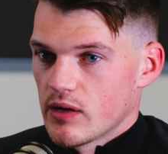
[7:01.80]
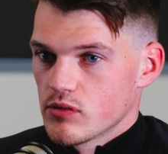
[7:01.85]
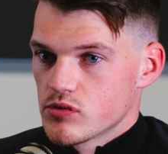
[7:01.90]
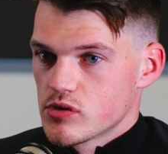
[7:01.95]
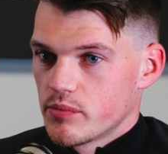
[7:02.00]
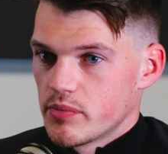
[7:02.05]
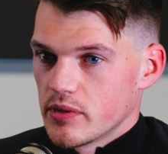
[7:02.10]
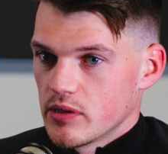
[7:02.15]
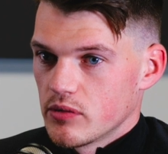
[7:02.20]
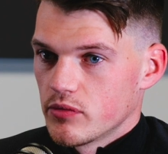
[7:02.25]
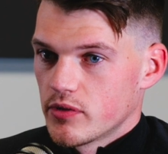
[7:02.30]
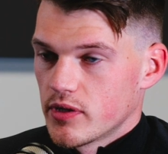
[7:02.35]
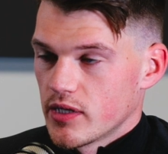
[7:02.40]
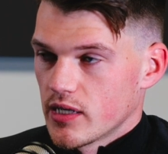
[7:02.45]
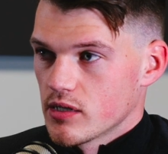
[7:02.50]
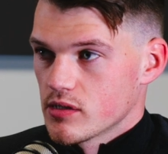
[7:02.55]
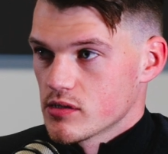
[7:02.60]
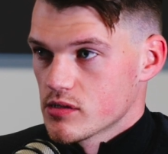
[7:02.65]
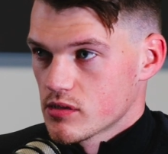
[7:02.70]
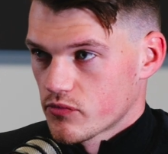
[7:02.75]
how to build
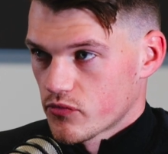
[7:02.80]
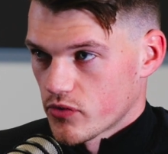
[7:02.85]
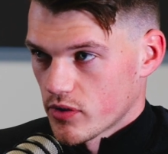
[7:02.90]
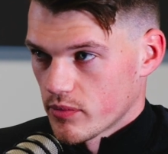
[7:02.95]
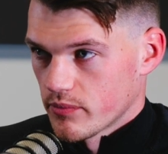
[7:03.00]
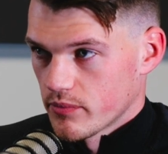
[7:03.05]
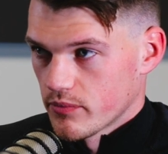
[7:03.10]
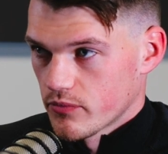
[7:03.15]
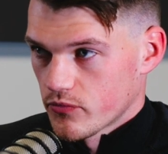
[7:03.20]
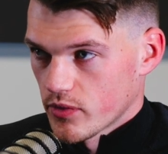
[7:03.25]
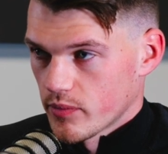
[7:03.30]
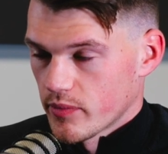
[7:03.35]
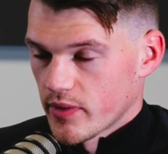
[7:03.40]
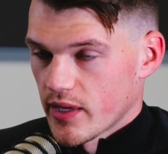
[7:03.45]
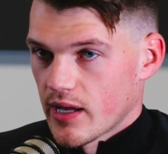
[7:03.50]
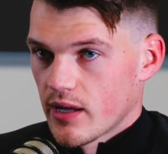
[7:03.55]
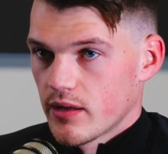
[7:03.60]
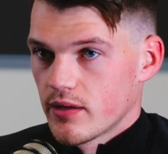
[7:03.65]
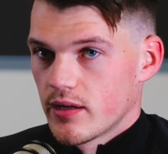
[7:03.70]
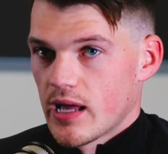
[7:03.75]
things from
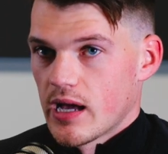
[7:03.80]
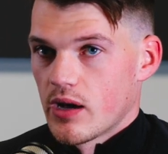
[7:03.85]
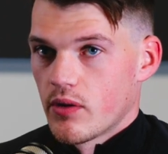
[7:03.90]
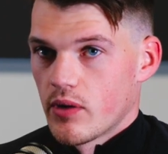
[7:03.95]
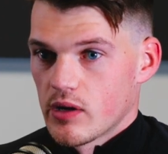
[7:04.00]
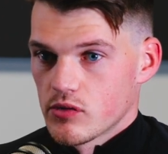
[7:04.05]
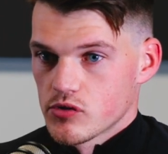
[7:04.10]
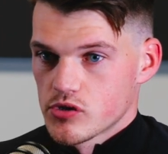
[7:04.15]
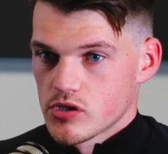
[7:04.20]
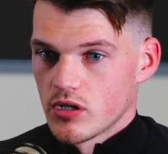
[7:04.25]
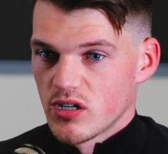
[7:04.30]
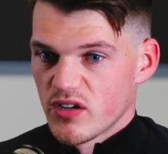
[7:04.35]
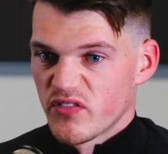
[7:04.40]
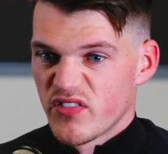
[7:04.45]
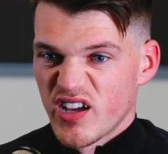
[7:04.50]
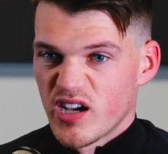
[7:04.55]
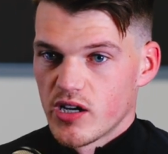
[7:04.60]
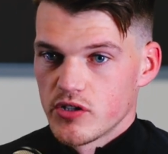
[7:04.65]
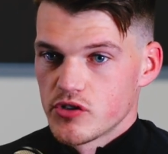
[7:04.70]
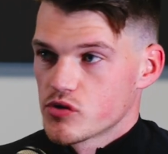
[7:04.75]
that. Now, outside of
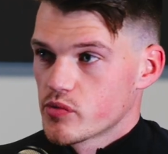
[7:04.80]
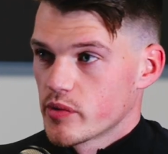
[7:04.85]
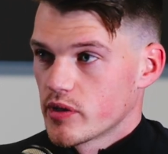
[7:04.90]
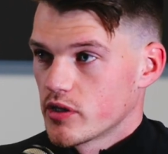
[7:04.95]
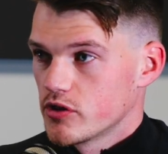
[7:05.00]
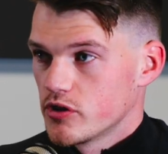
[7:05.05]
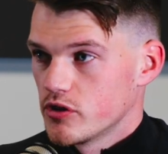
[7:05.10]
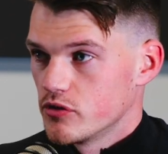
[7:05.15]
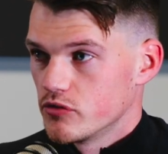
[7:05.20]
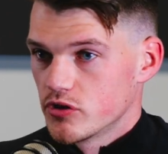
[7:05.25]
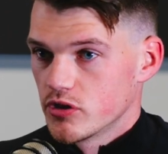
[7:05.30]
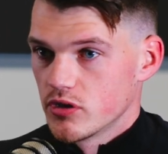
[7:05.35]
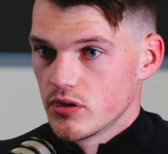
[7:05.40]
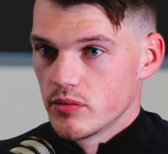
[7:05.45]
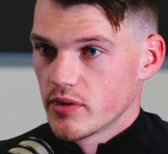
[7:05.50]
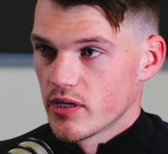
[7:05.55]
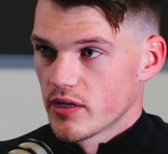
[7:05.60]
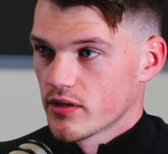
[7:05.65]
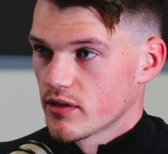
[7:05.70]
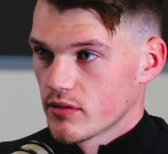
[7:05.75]
that, I just went on
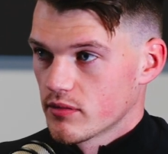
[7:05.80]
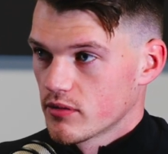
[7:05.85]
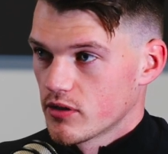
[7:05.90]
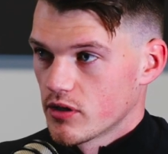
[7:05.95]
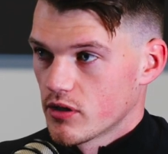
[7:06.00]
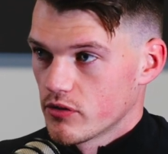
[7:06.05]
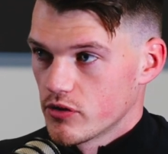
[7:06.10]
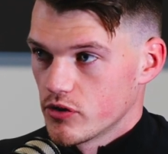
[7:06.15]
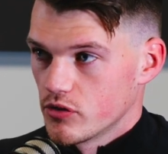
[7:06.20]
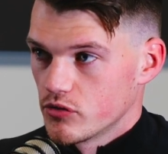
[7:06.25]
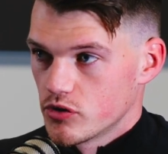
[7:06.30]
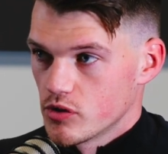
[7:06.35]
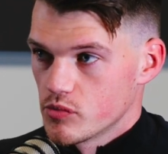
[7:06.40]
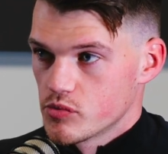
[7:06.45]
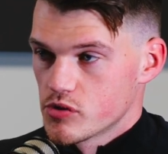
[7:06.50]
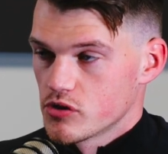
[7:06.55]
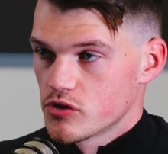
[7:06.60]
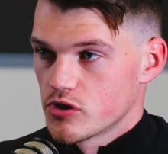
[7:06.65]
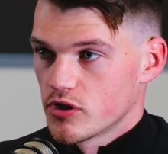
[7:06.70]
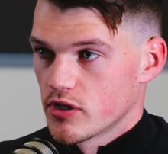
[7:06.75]
YouTube. And I think, you know, YouTube's
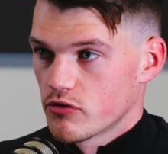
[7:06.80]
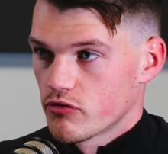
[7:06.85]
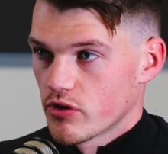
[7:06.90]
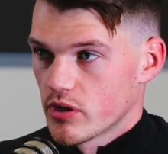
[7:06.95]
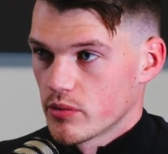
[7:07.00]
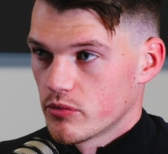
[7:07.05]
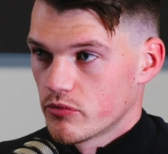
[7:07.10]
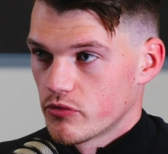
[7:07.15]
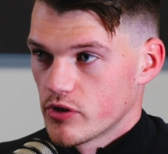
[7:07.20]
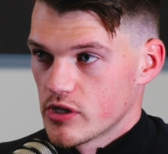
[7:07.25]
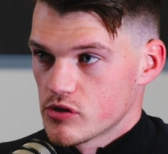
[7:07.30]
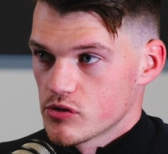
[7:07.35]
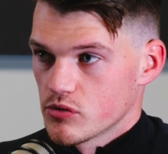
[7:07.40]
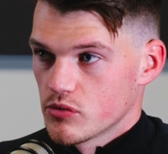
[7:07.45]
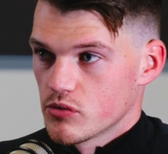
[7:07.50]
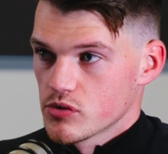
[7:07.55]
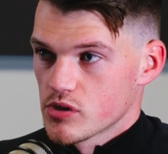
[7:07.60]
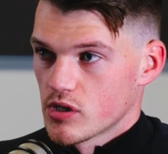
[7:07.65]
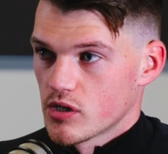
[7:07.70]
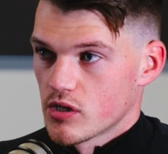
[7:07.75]
such an incredible
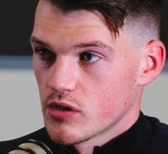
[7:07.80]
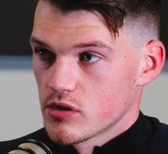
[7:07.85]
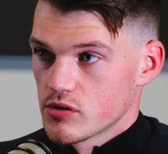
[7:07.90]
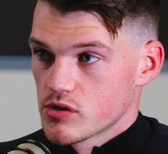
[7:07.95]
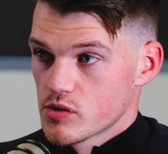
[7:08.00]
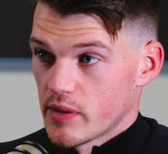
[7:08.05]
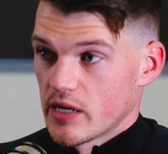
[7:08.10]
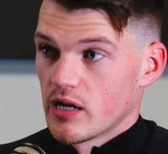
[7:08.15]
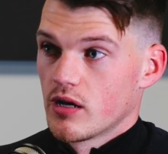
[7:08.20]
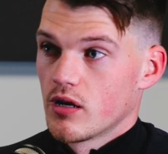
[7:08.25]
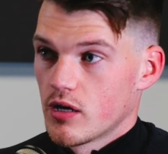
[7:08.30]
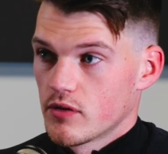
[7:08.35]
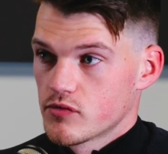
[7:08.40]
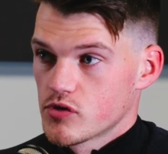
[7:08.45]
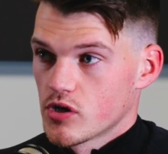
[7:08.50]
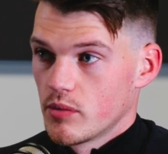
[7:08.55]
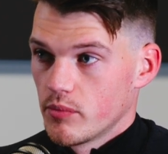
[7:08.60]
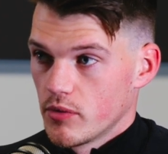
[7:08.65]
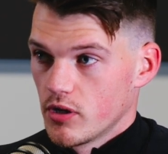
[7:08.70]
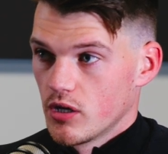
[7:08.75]
resource. And I spent a lot of
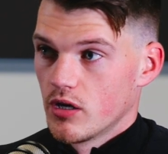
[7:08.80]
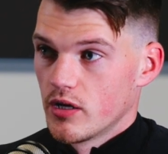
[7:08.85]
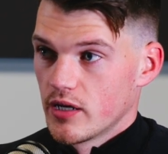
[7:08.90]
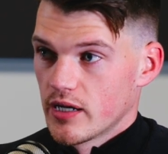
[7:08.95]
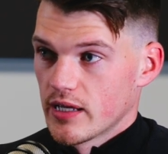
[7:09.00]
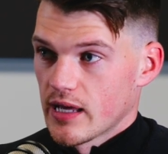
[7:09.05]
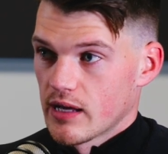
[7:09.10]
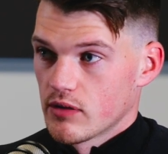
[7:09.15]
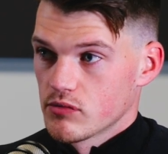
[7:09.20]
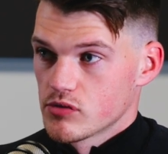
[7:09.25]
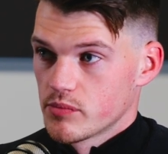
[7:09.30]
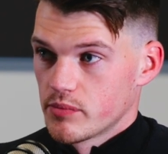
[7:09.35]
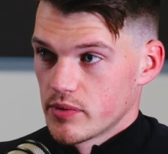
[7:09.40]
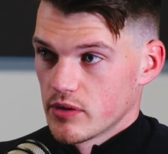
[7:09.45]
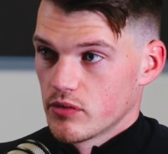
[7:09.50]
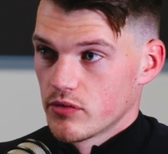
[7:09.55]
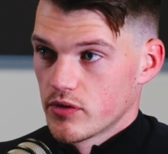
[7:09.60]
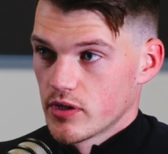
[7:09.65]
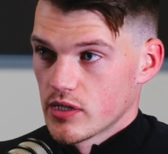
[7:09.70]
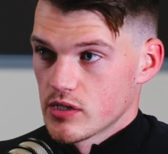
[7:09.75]
time learning how to
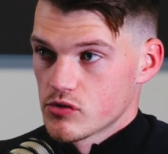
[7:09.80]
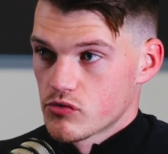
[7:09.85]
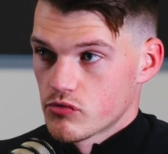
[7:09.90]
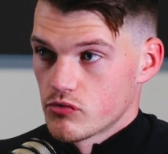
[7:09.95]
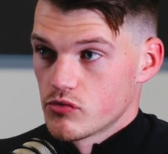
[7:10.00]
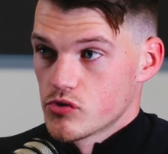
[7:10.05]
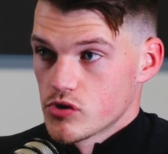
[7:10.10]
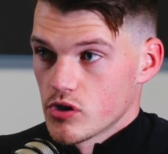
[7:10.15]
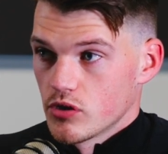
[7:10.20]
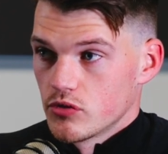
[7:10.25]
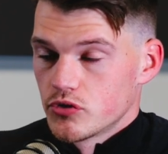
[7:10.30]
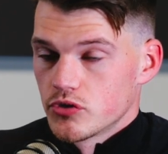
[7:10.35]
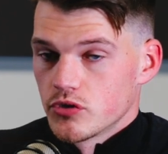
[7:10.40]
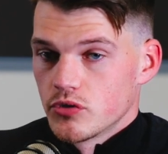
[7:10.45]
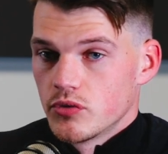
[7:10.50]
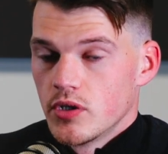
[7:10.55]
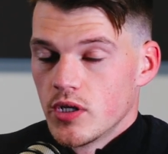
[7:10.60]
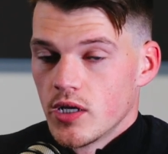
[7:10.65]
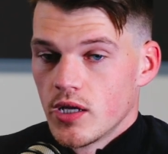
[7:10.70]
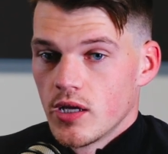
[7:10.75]
build things through
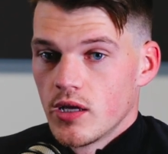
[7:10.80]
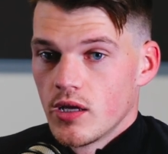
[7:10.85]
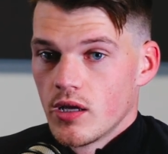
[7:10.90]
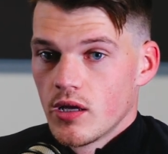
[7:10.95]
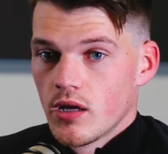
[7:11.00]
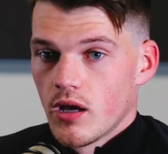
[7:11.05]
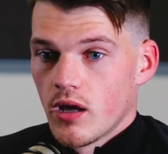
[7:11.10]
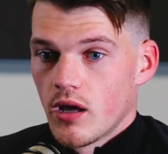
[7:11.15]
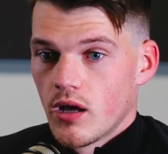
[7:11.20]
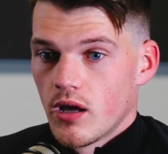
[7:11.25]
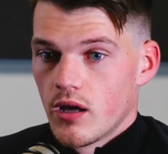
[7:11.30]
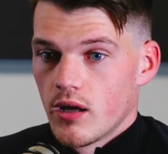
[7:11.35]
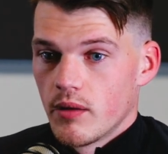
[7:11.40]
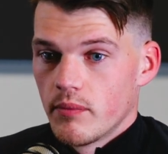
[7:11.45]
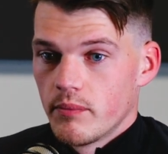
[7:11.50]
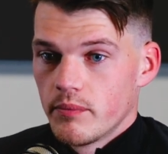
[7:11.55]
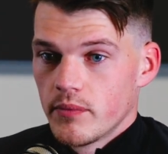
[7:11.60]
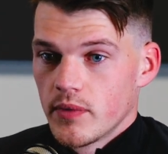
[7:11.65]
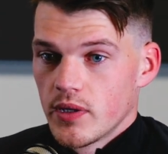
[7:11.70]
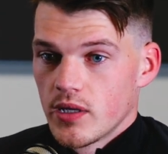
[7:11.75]
social.
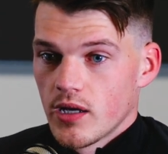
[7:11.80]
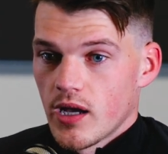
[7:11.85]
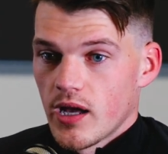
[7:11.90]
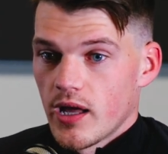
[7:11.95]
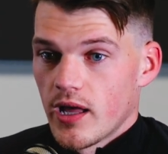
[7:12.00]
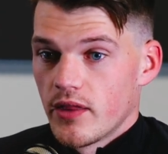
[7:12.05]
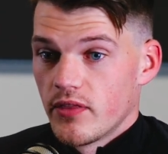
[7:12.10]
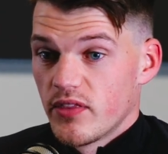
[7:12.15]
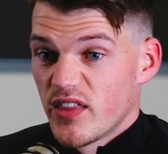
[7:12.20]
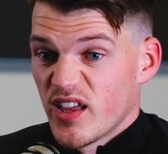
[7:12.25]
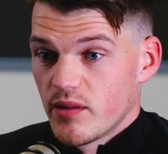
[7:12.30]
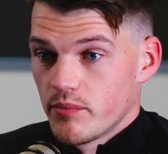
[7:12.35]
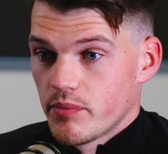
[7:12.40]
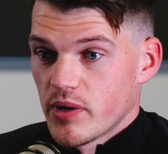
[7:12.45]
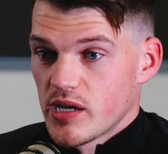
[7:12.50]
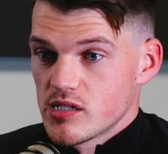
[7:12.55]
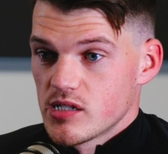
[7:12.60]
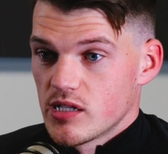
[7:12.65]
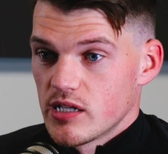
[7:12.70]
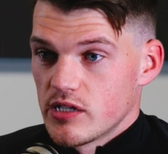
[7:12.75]
And then
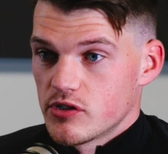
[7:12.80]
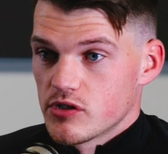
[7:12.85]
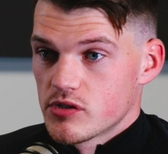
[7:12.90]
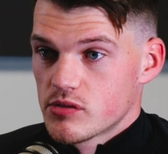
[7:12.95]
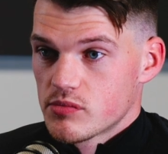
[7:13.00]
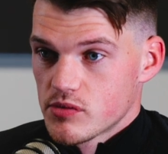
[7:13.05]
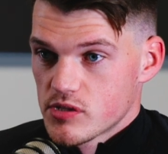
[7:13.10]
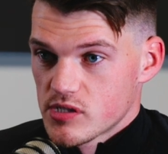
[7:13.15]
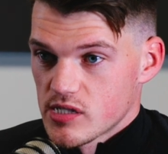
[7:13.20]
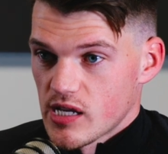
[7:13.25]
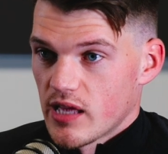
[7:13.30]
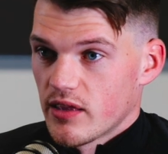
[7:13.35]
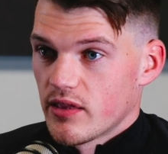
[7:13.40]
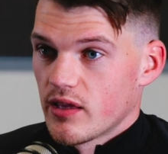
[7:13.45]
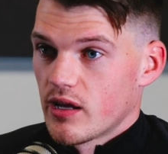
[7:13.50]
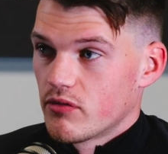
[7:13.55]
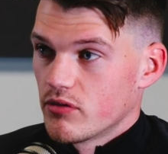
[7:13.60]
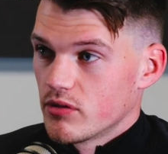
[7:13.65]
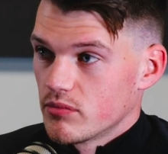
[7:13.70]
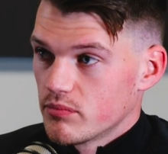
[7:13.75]
basically just sat
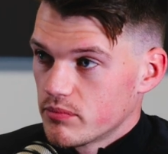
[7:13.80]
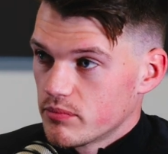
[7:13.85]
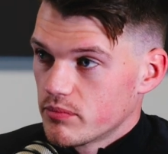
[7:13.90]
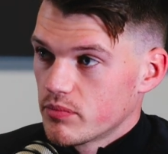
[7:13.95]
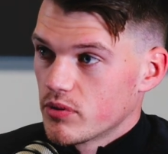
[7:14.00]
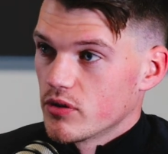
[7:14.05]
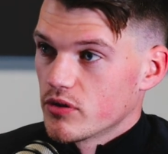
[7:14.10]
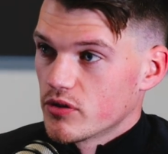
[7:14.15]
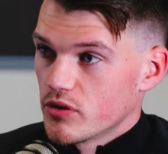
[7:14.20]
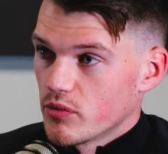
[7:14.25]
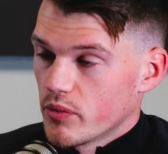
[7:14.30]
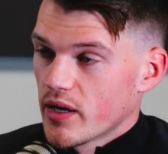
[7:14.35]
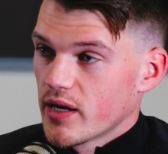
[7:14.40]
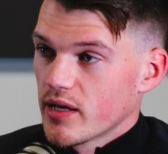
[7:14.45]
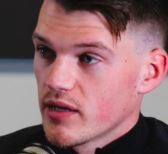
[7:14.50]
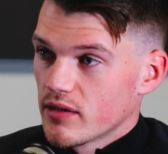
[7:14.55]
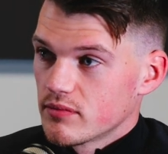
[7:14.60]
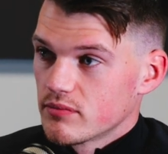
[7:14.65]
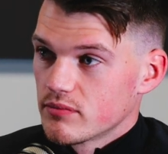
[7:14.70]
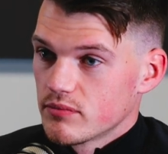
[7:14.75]
there and plugged
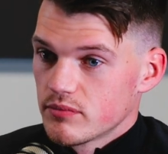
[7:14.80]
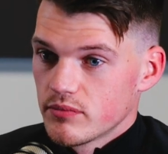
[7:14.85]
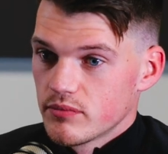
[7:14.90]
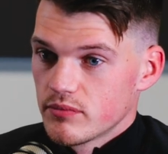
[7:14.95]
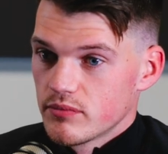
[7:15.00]
away and,